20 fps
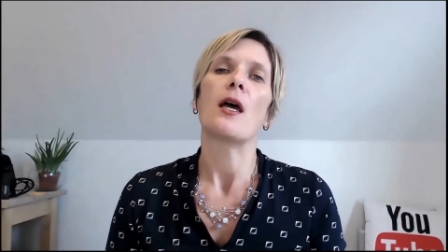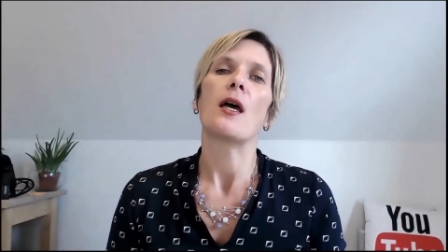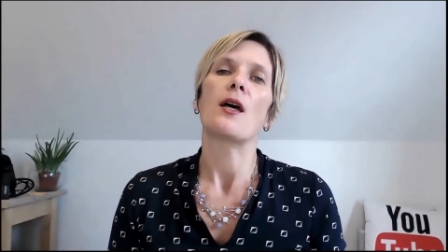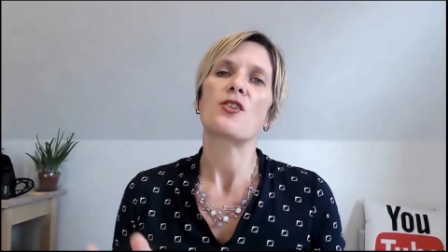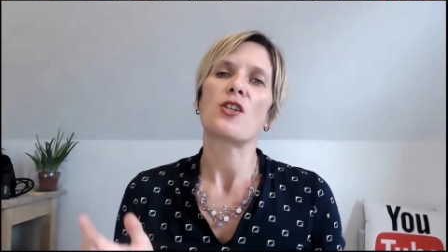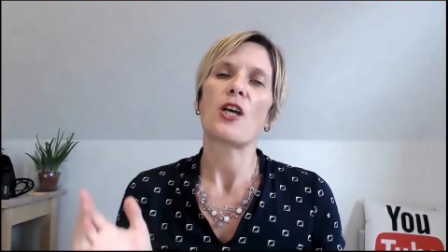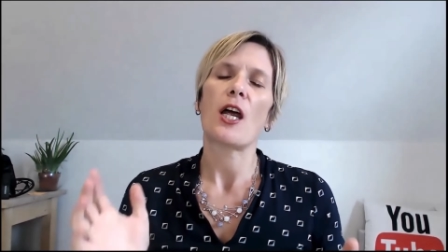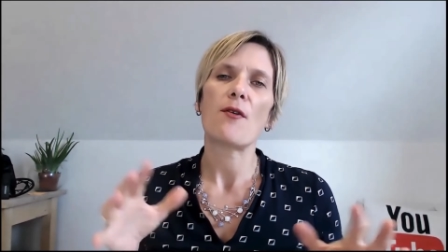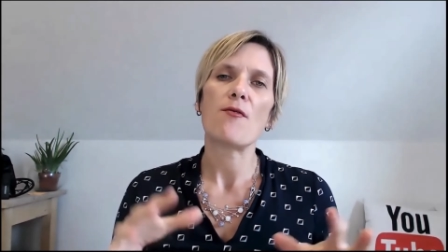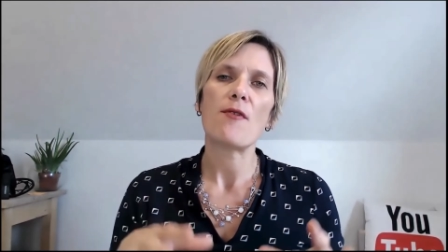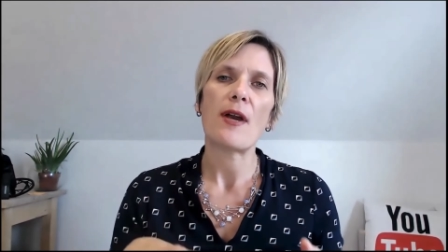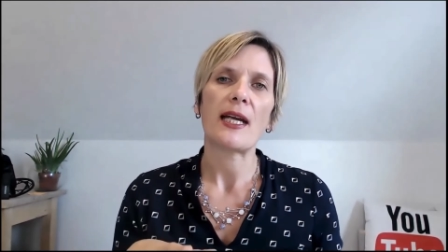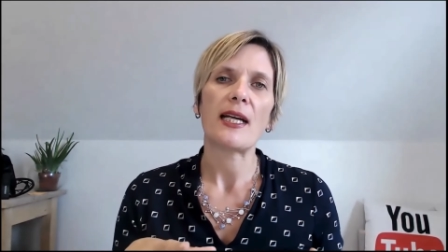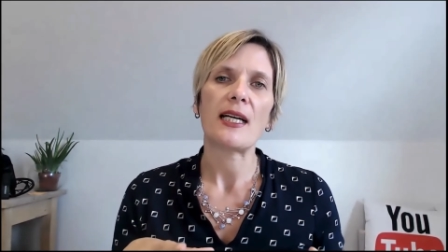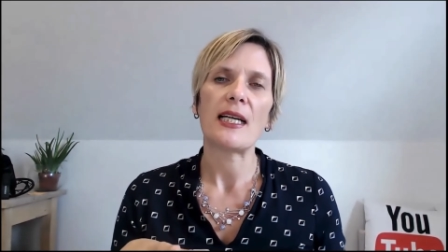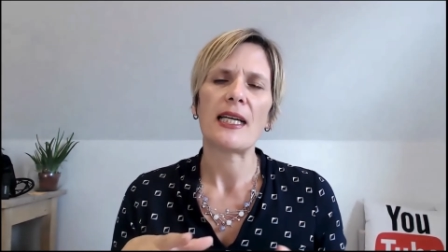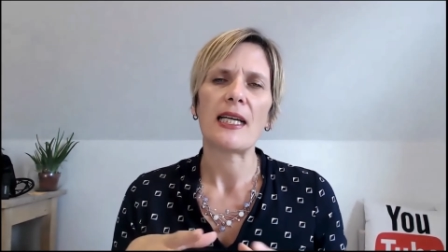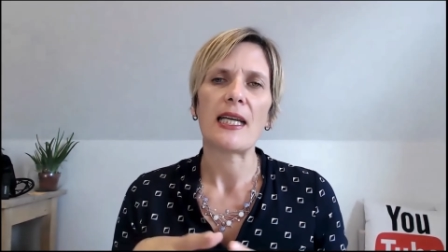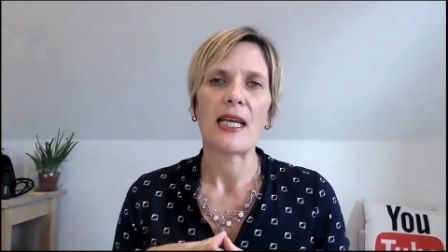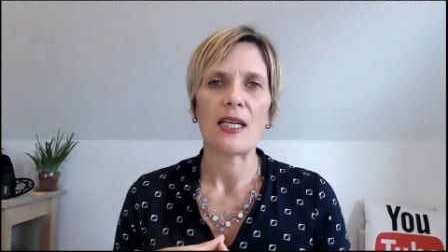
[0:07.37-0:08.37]

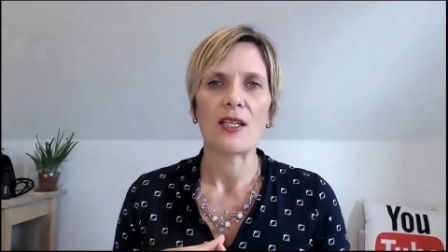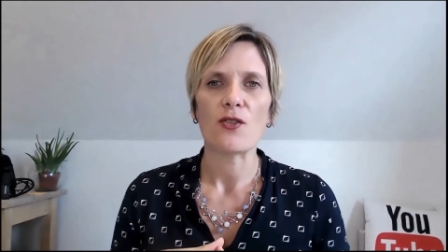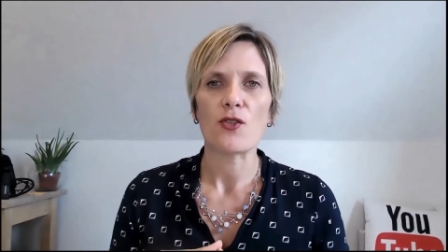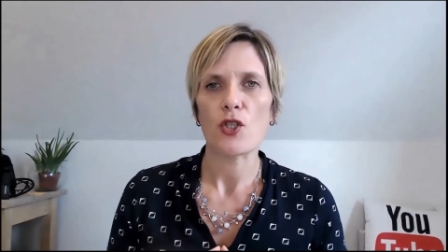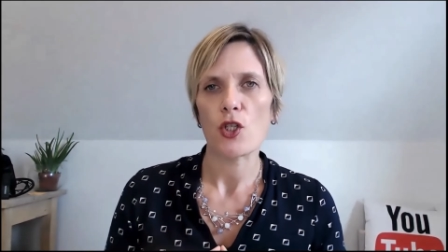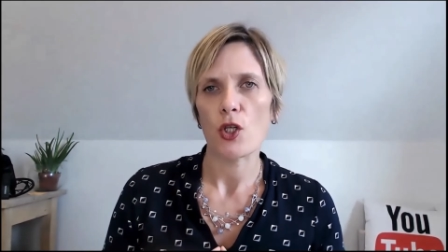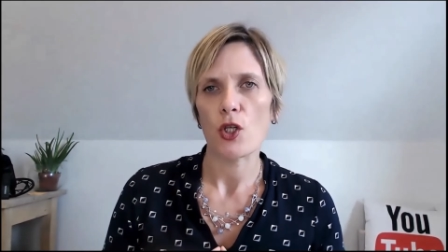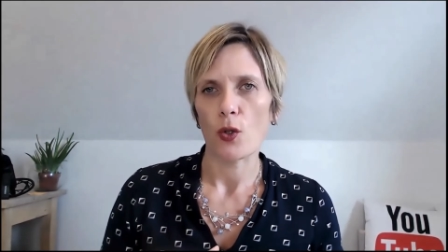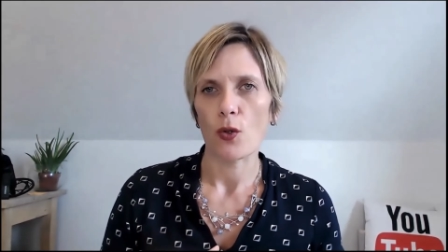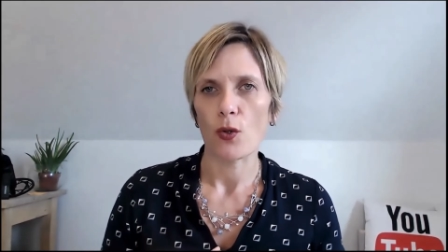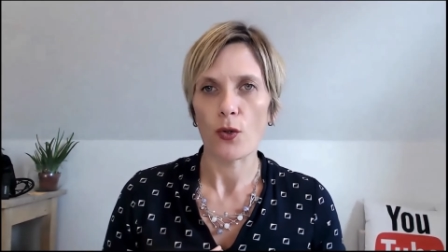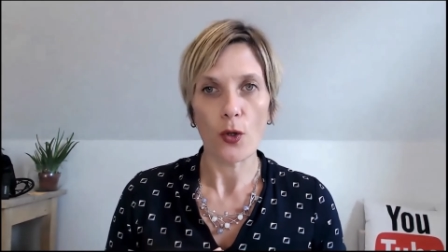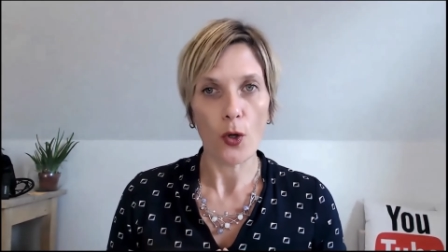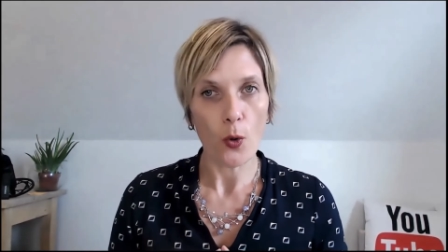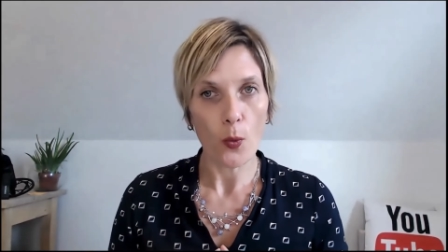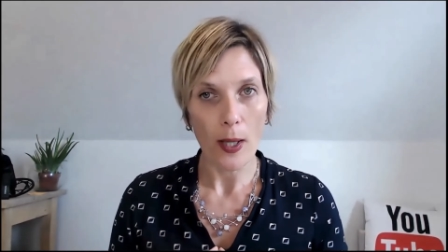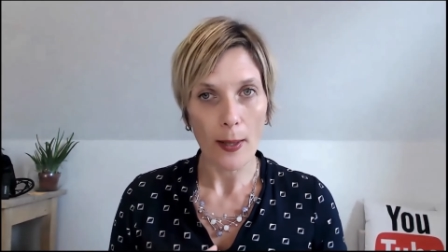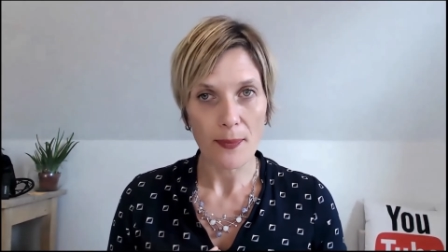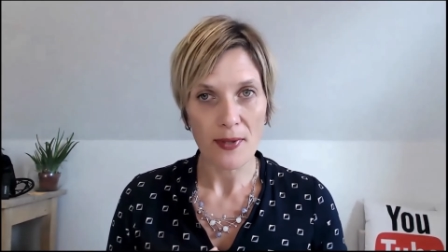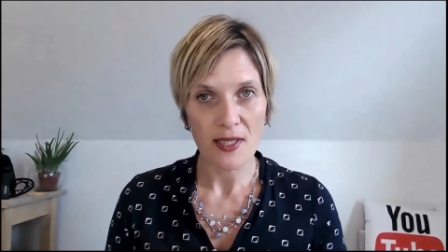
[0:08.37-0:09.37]
directly into your
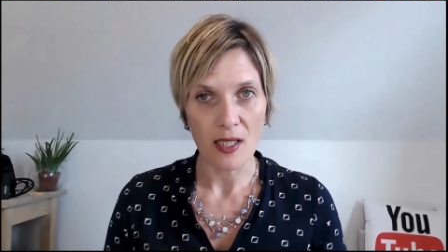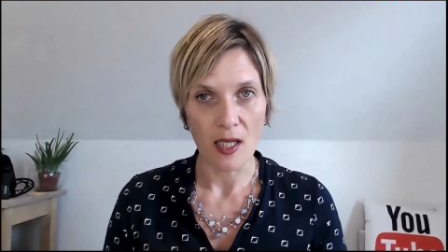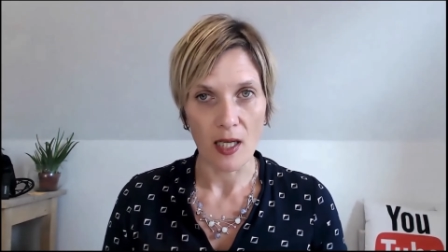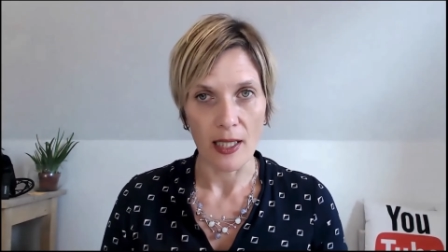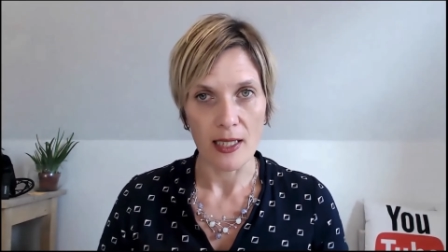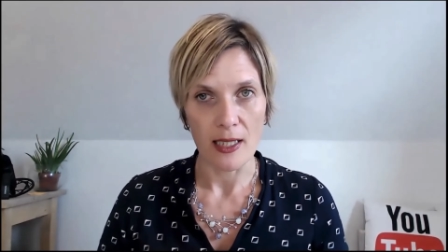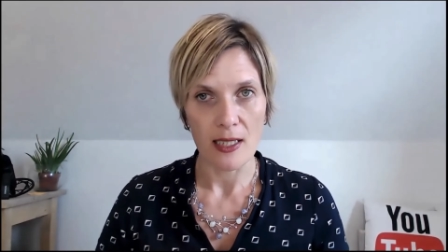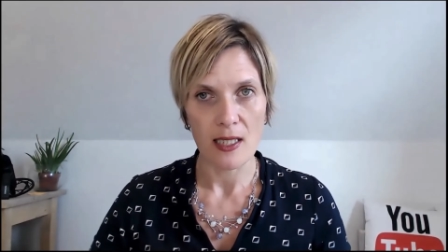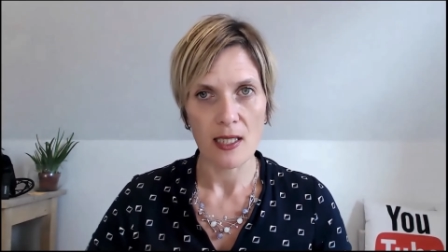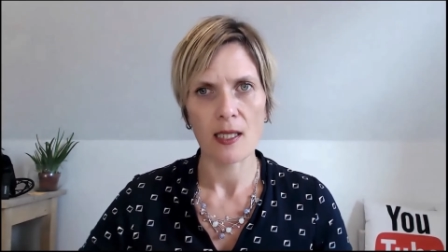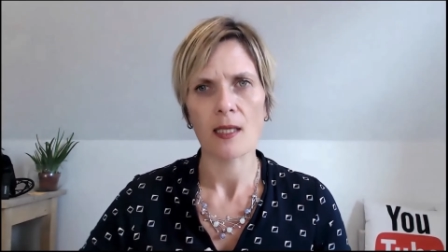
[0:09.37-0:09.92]
website.